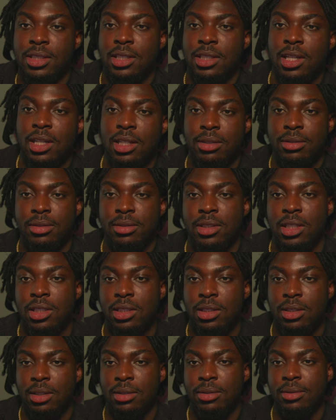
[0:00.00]
I touched
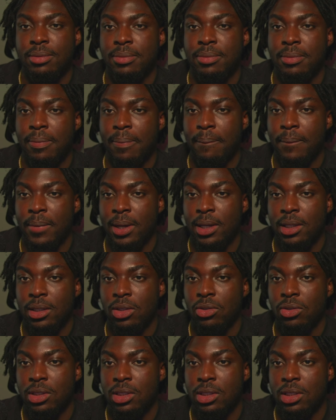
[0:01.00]
the mic. You
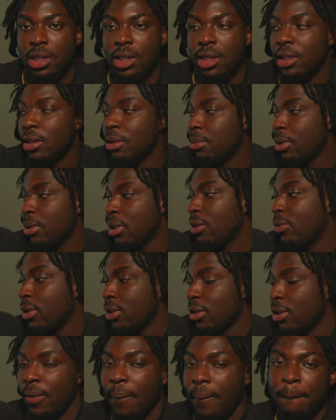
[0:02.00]
can see I hit the button right
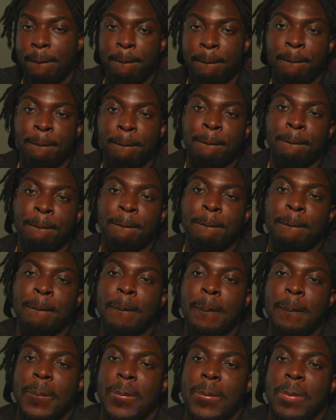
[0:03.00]
there.
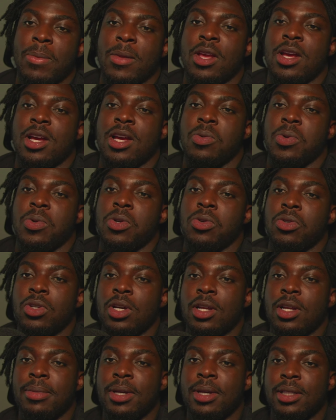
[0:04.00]
All right, we're gonna try
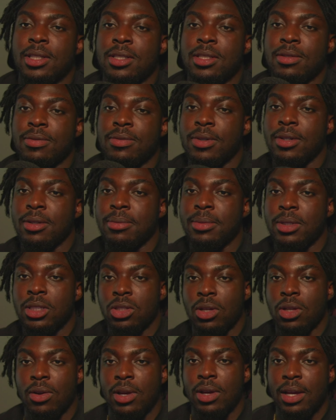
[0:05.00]
to make this in front of me so I
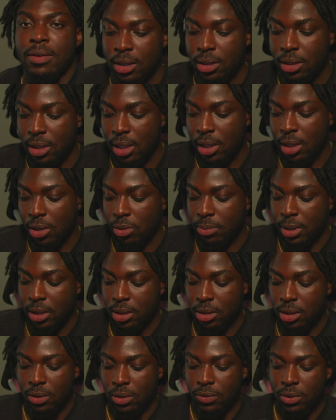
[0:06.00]
don't have to angle
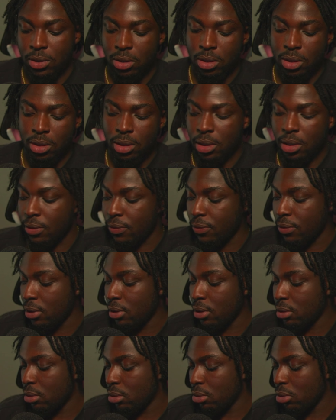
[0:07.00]
myself a
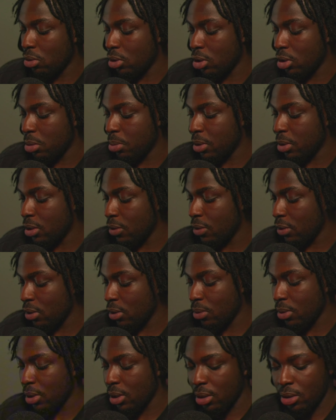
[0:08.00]
different or a specific
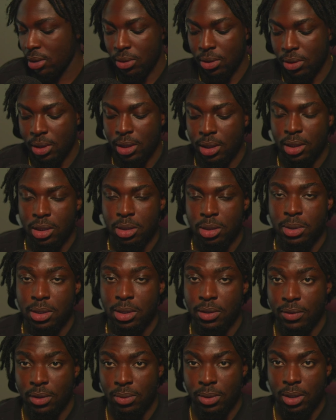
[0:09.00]
way or any
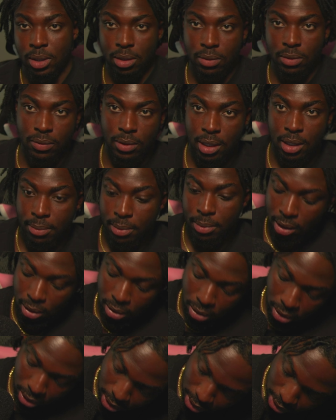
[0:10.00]
specific way for that matter.
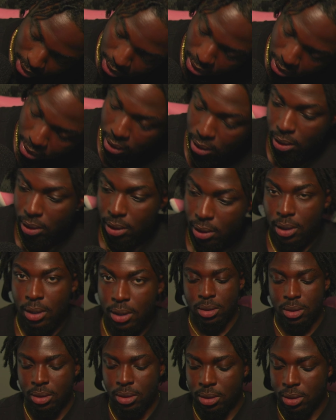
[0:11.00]

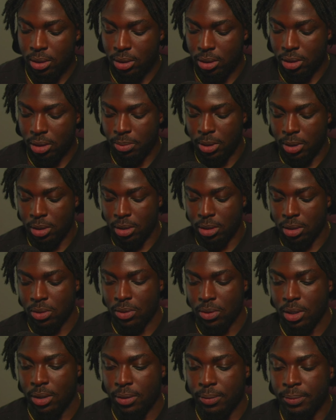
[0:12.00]
This should be good,
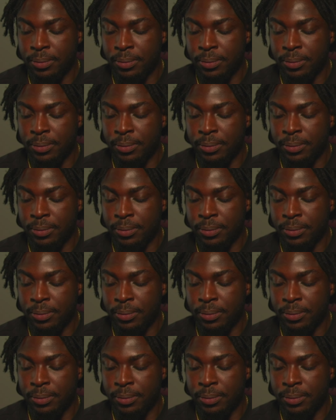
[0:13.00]
right?